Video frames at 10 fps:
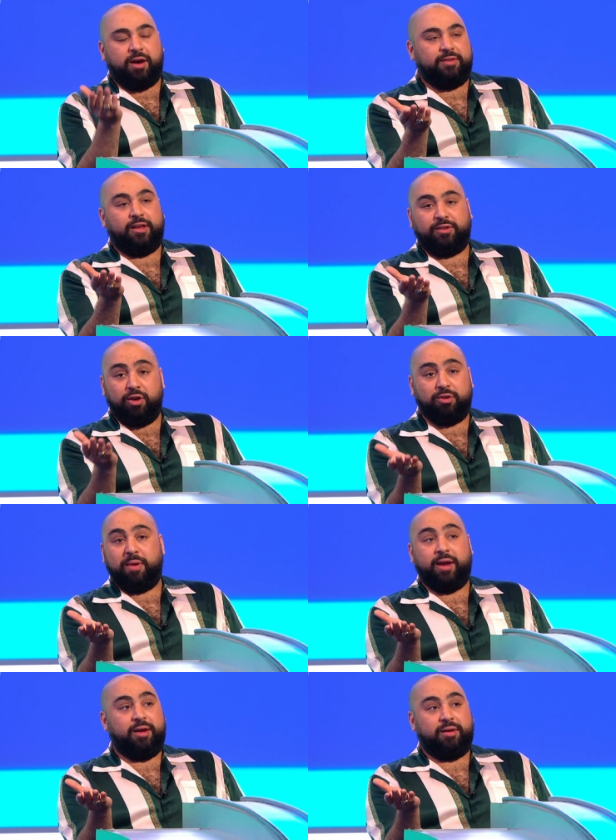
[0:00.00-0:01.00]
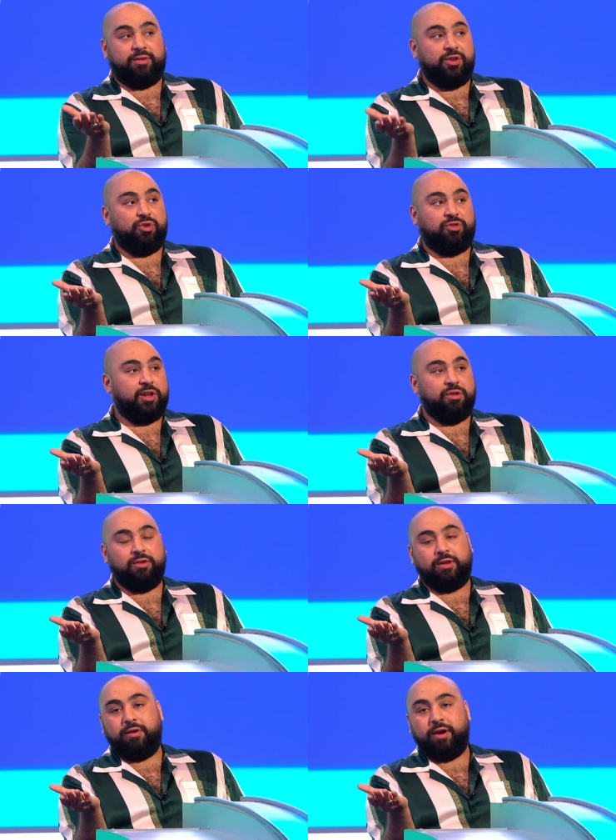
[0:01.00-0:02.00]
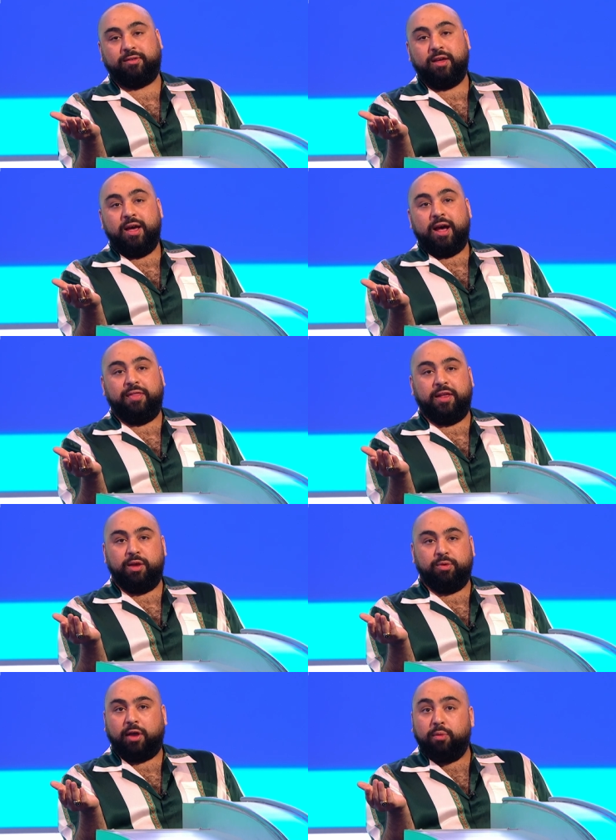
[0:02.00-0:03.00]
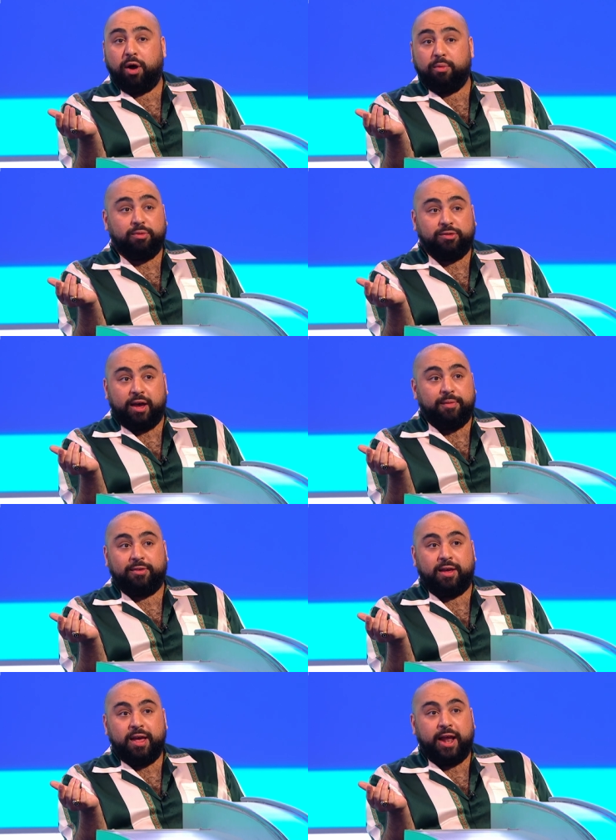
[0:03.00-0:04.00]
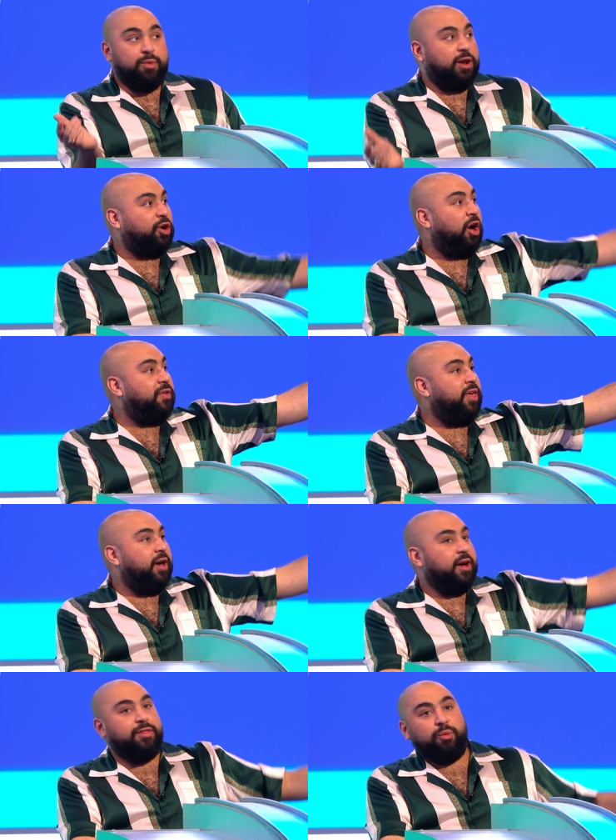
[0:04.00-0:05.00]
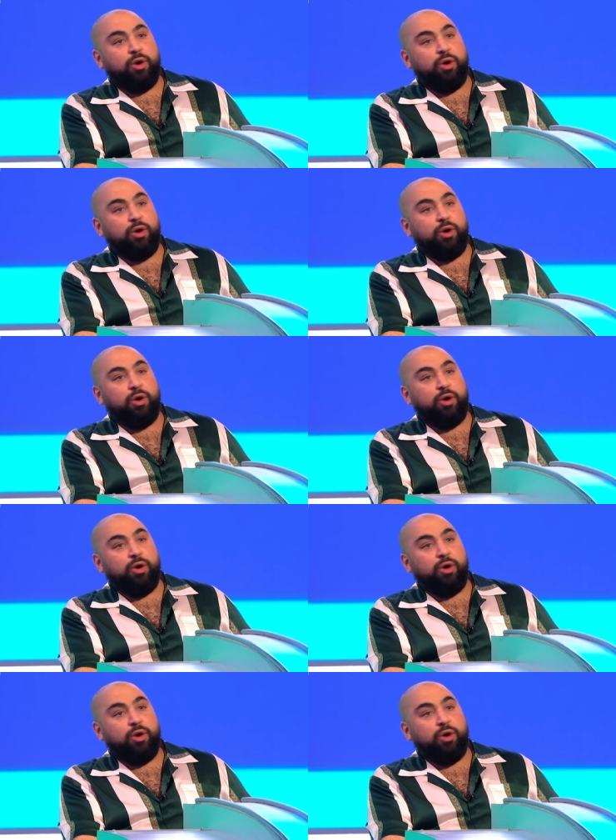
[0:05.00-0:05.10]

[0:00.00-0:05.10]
I said, look, mate, did you steal these lyrics? And then he was like, what? What was that? Was that? And he went, look over there. And then